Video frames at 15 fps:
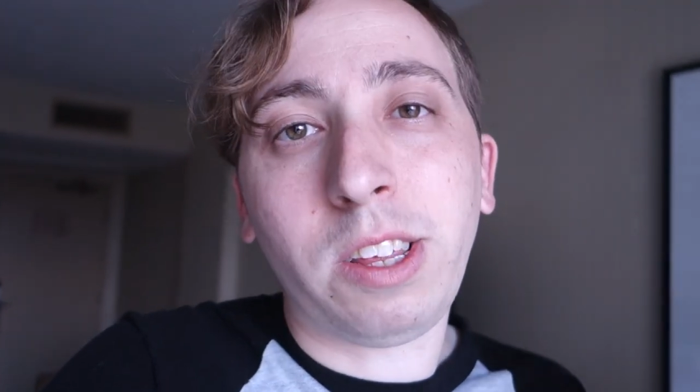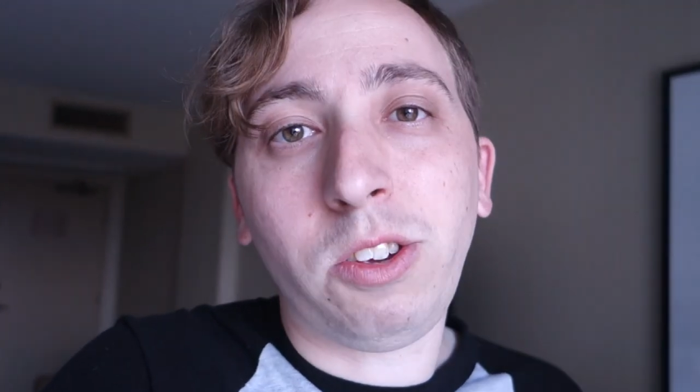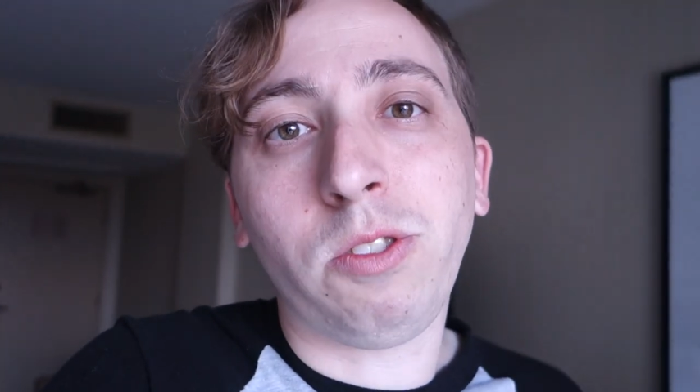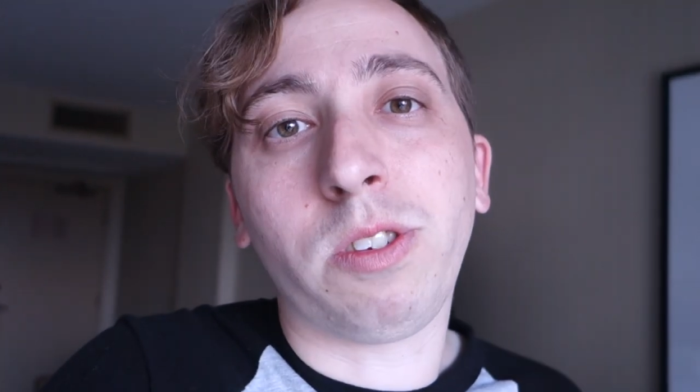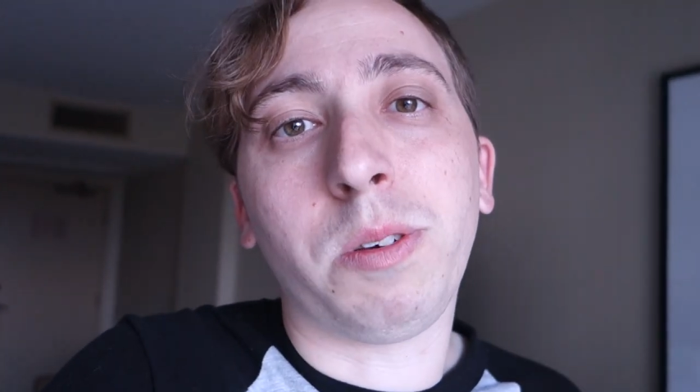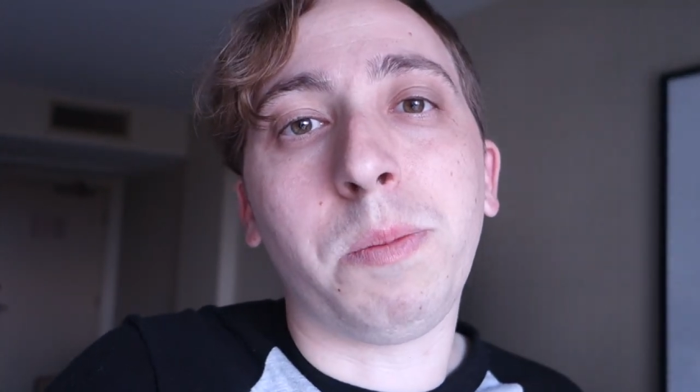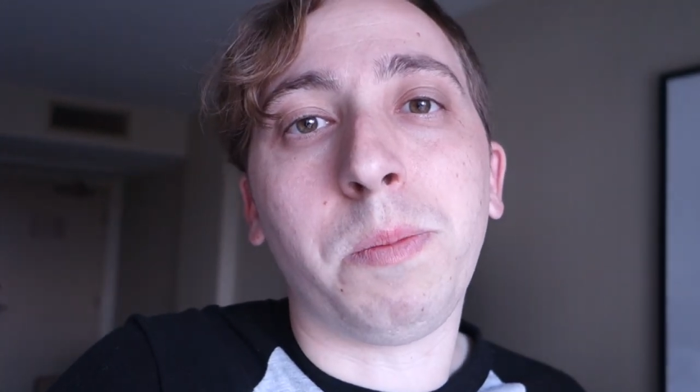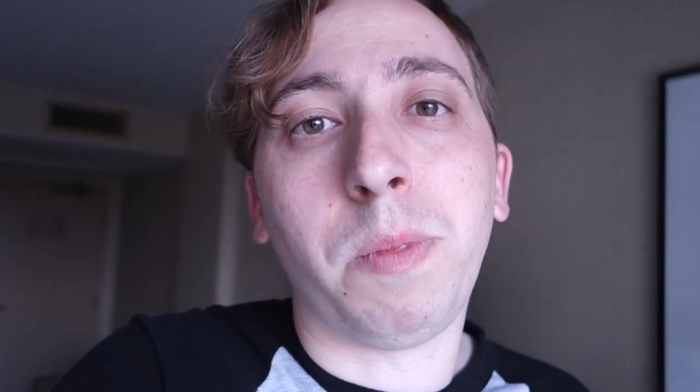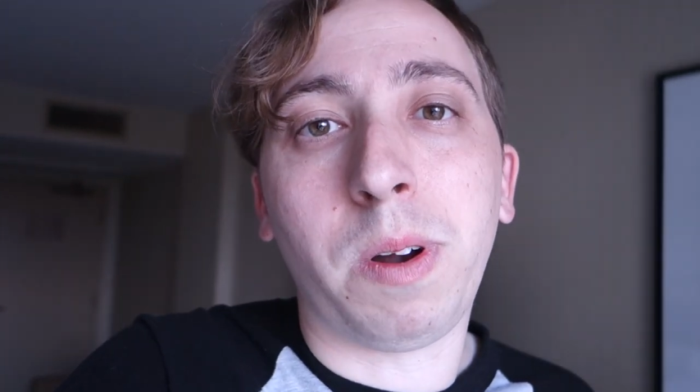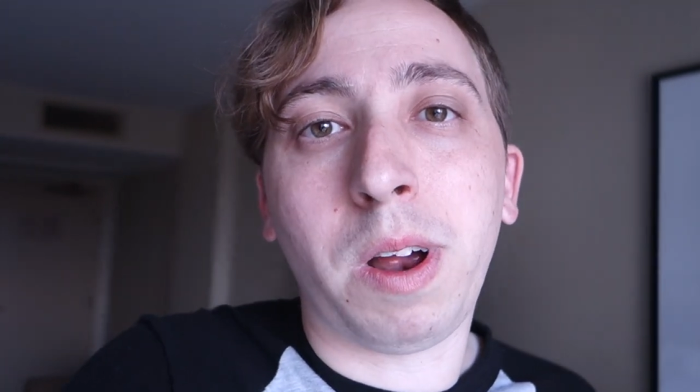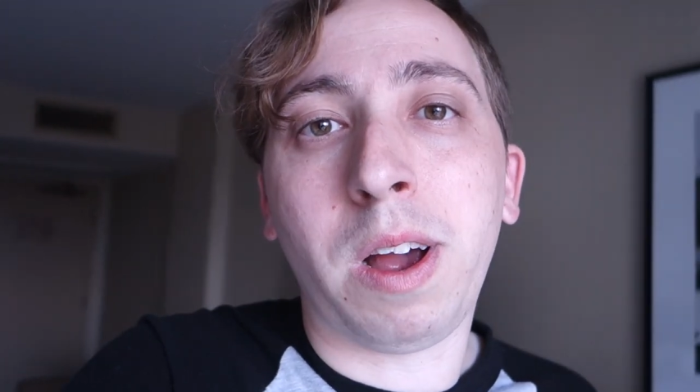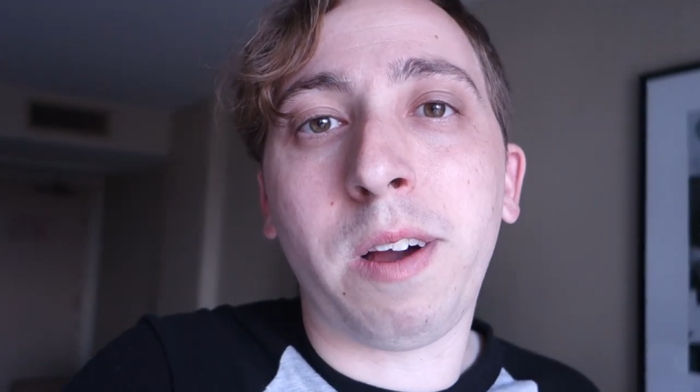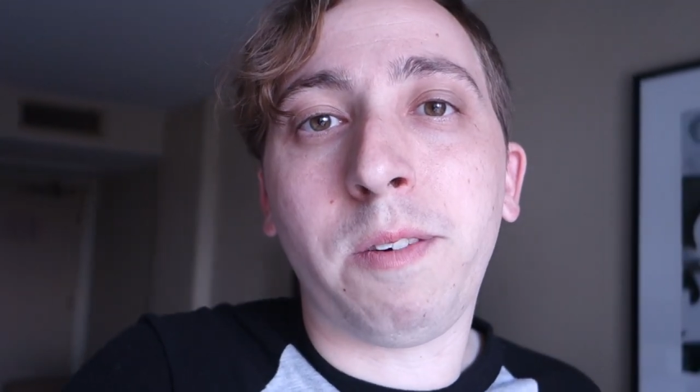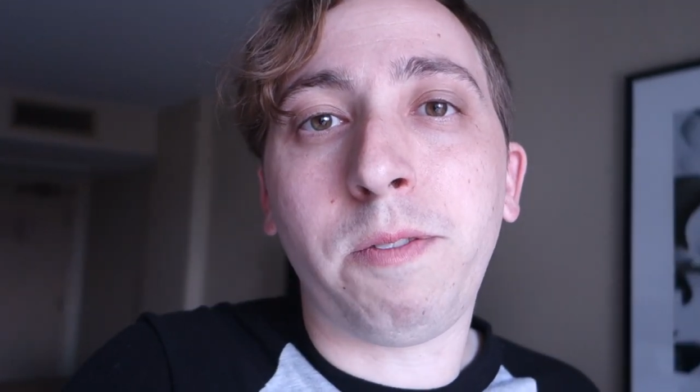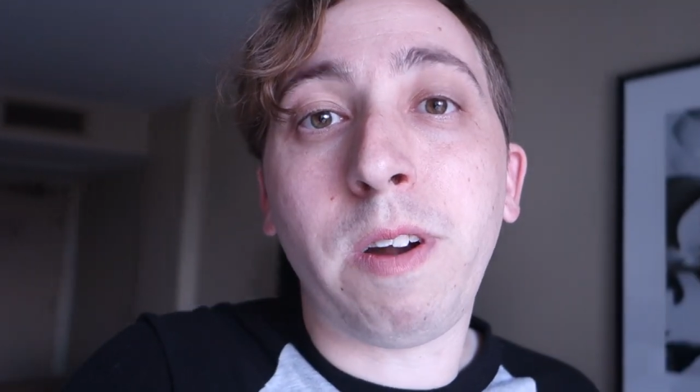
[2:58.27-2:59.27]
use them
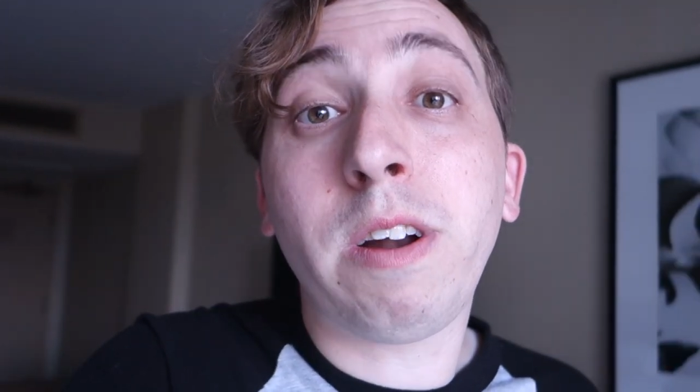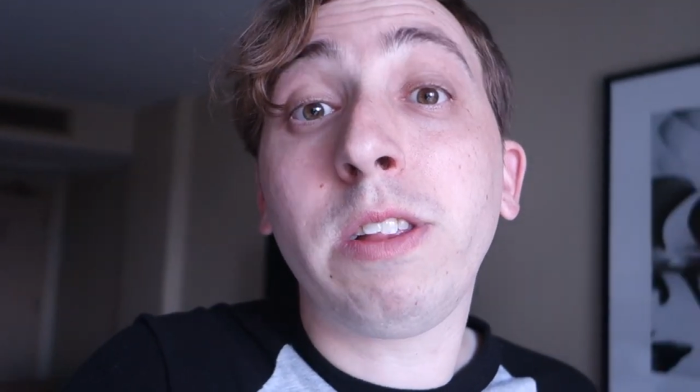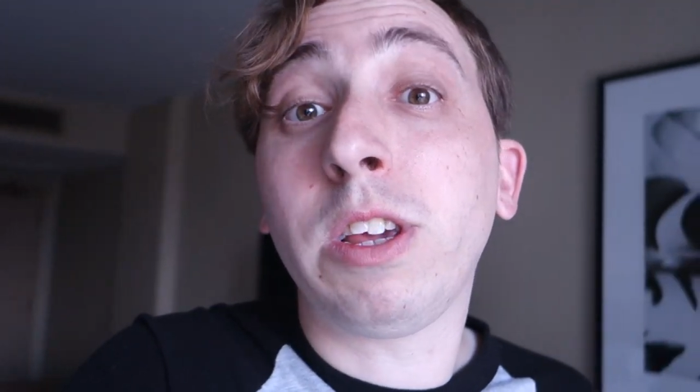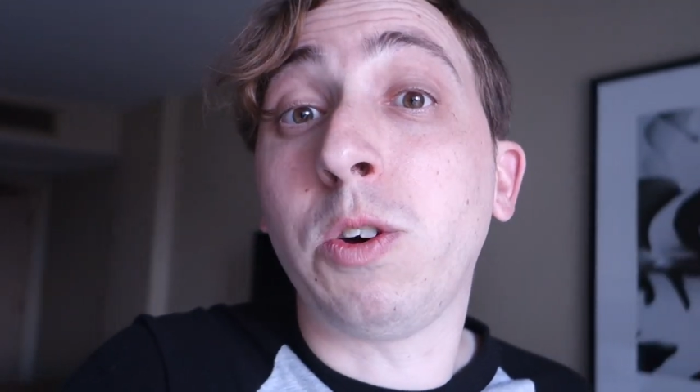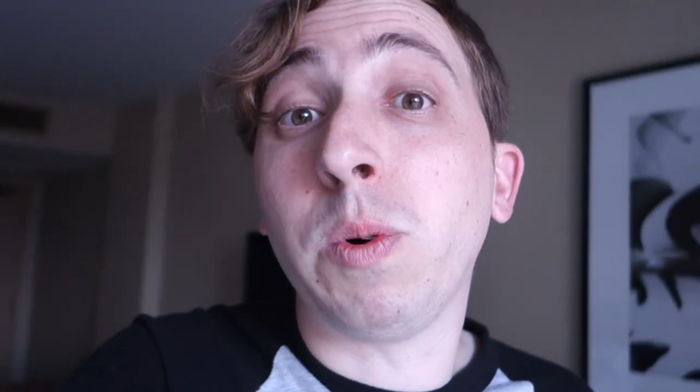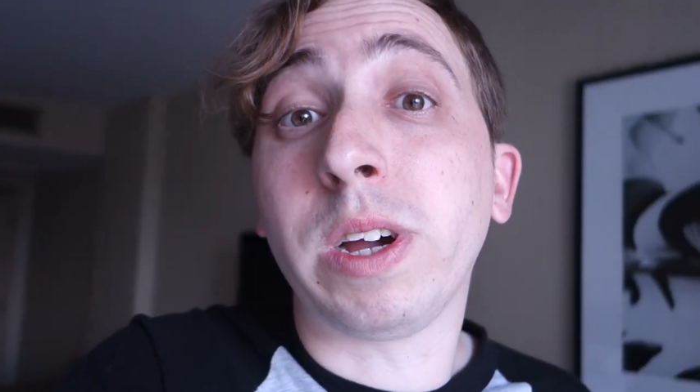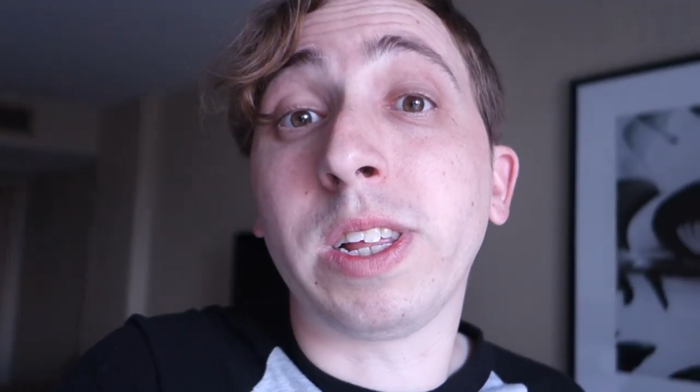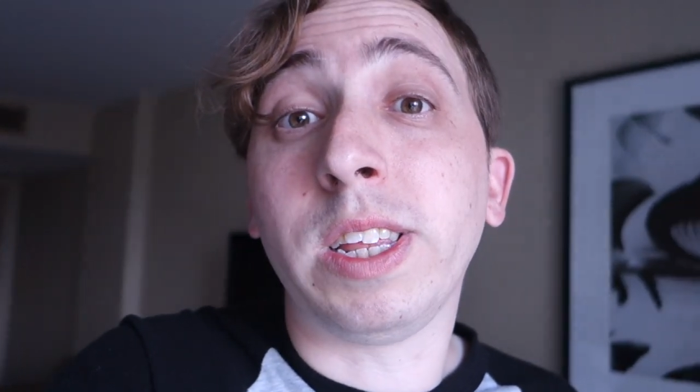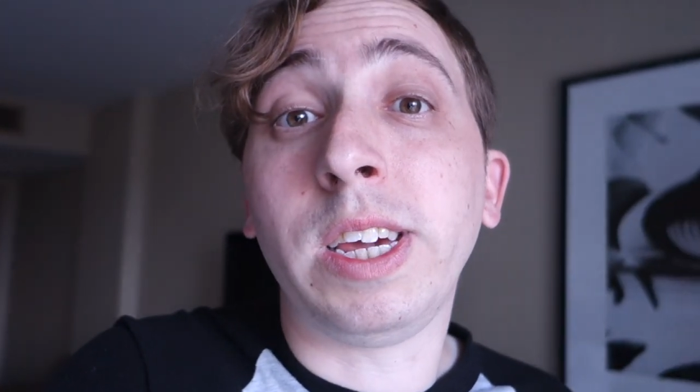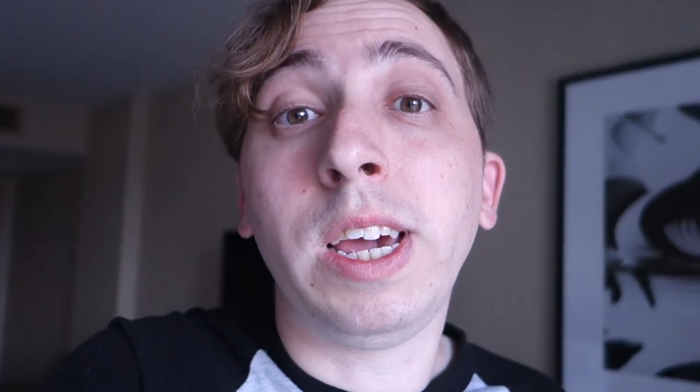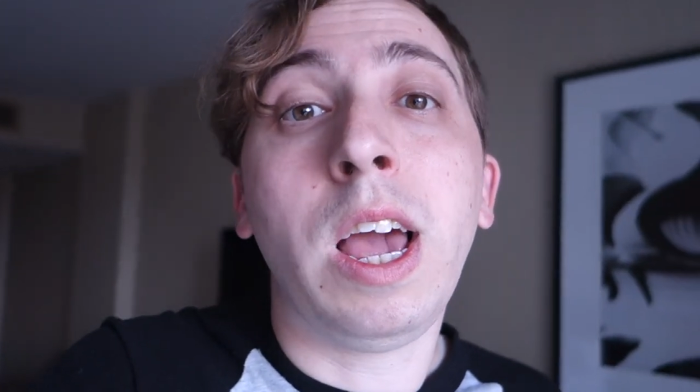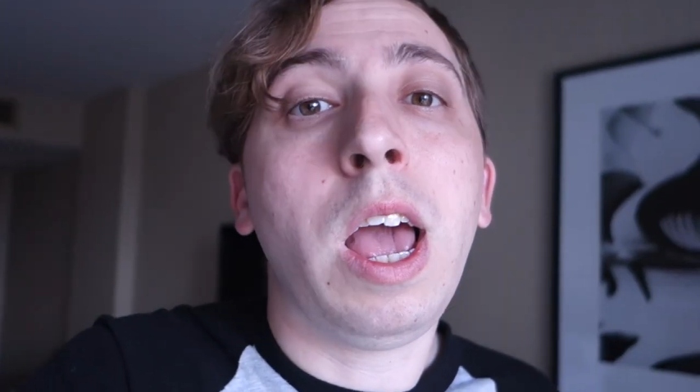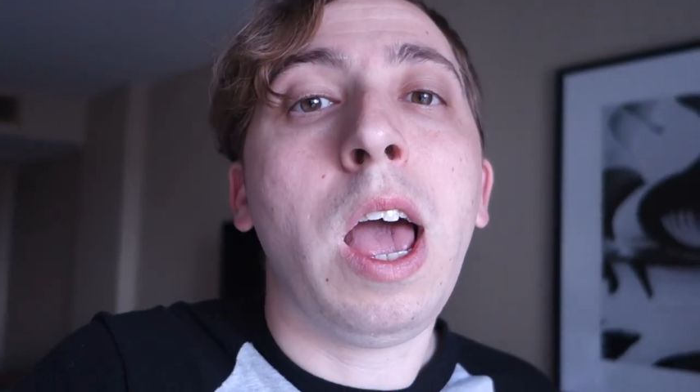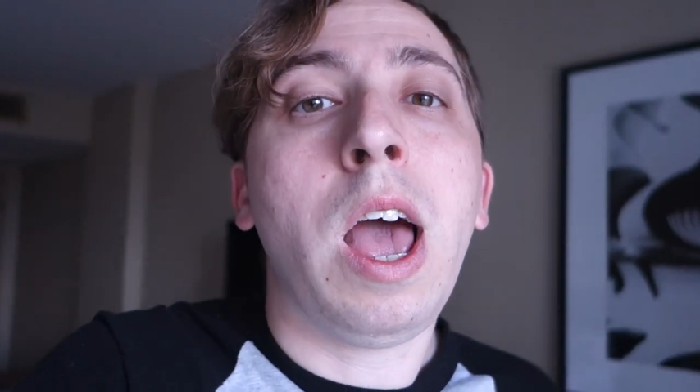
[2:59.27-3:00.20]
fairly quickly.